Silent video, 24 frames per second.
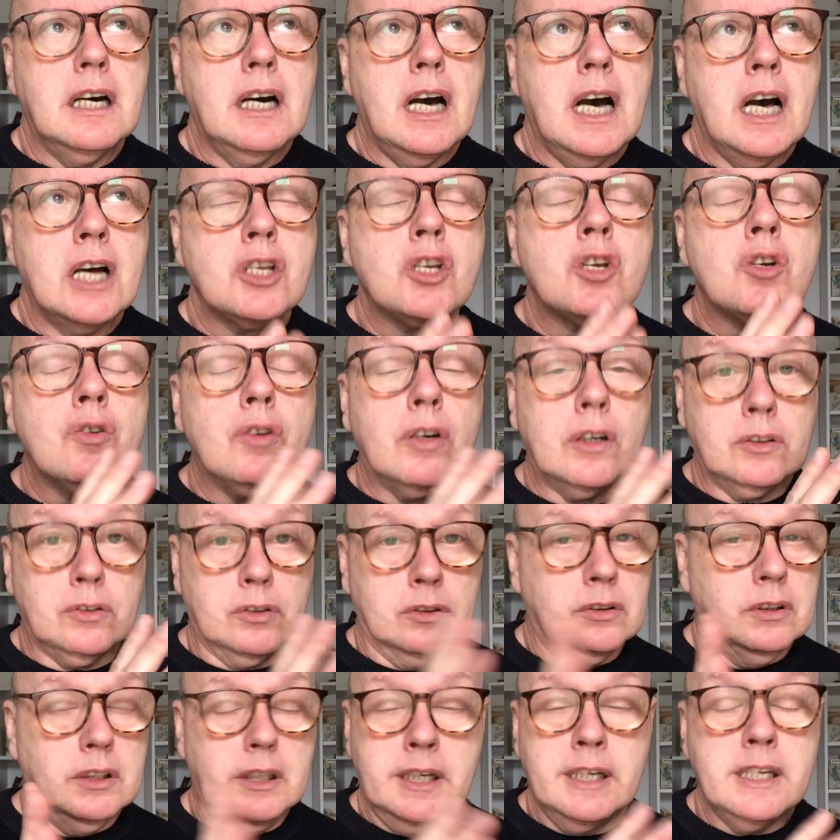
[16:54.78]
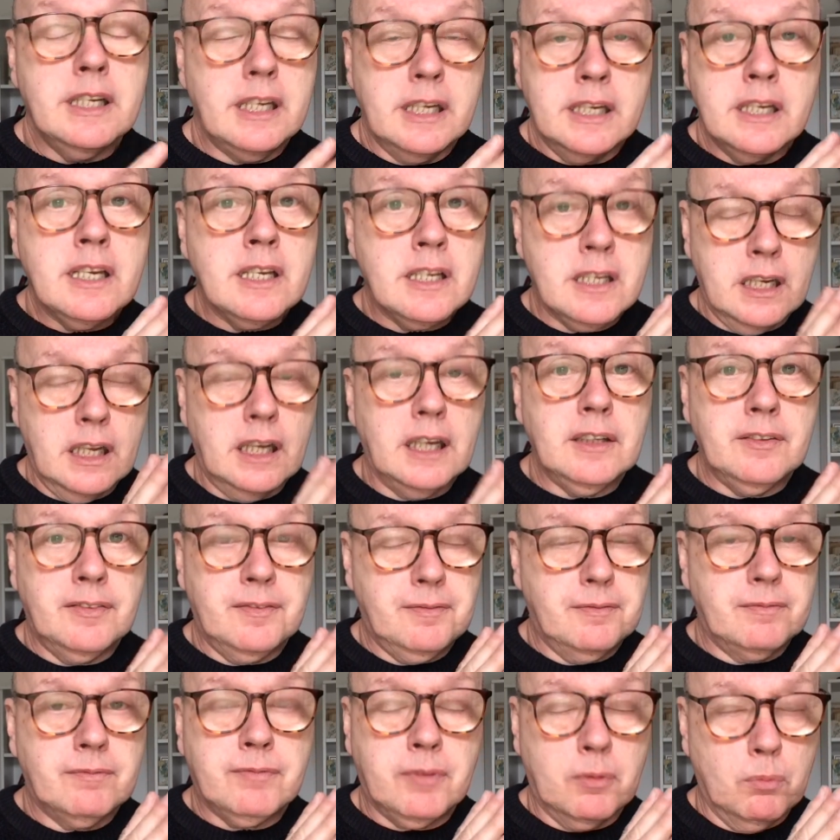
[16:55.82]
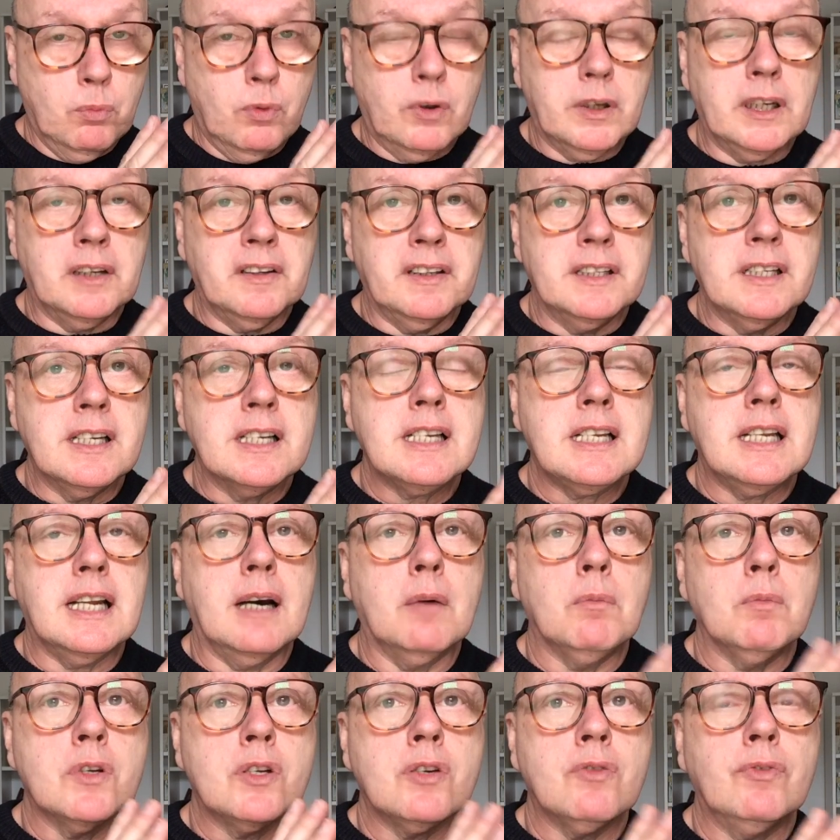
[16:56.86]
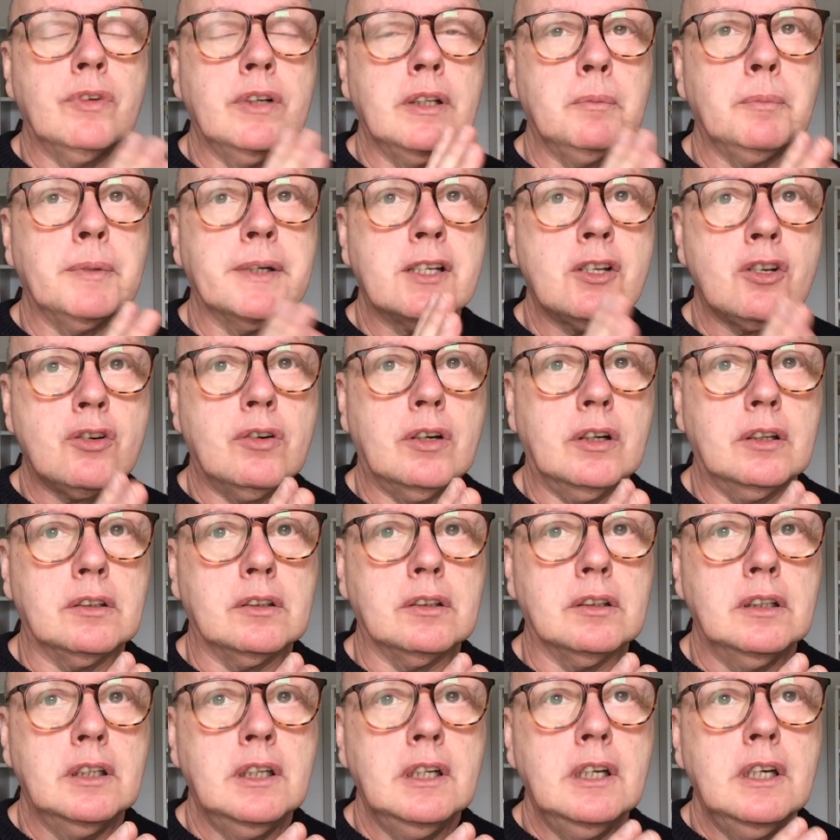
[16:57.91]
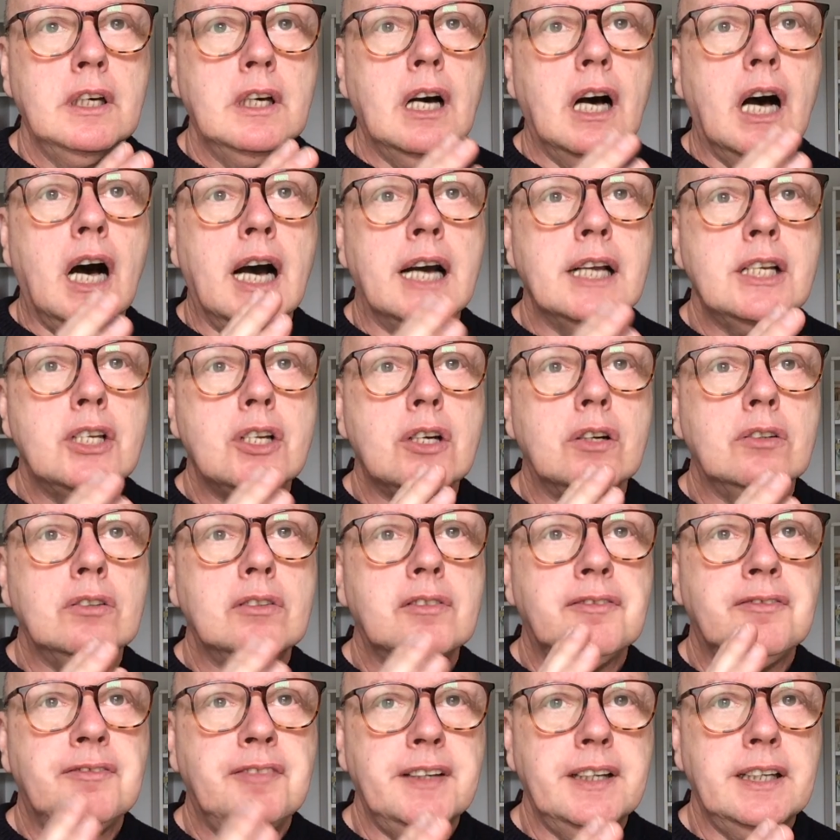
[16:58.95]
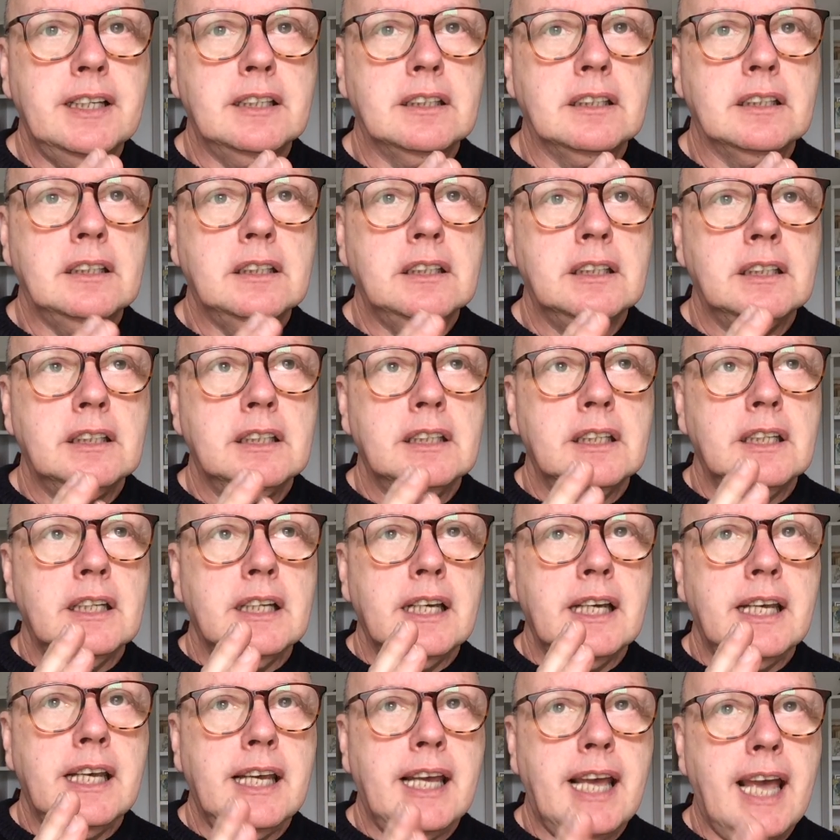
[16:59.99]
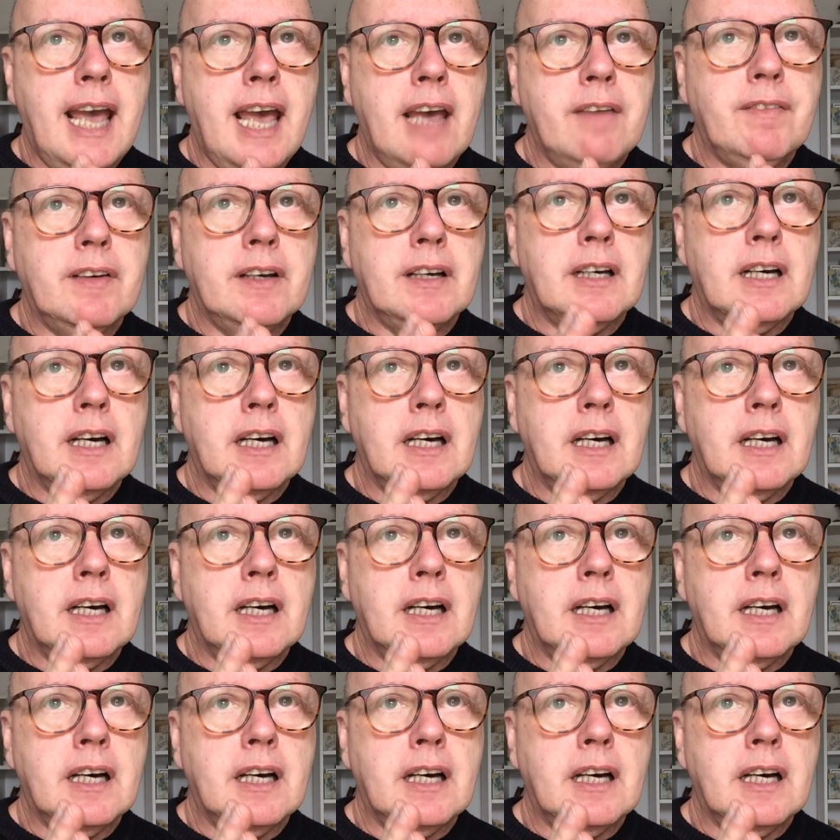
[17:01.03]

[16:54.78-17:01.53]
a struggle. His life, from what I understand, was a really big struggle. I don't feel he ever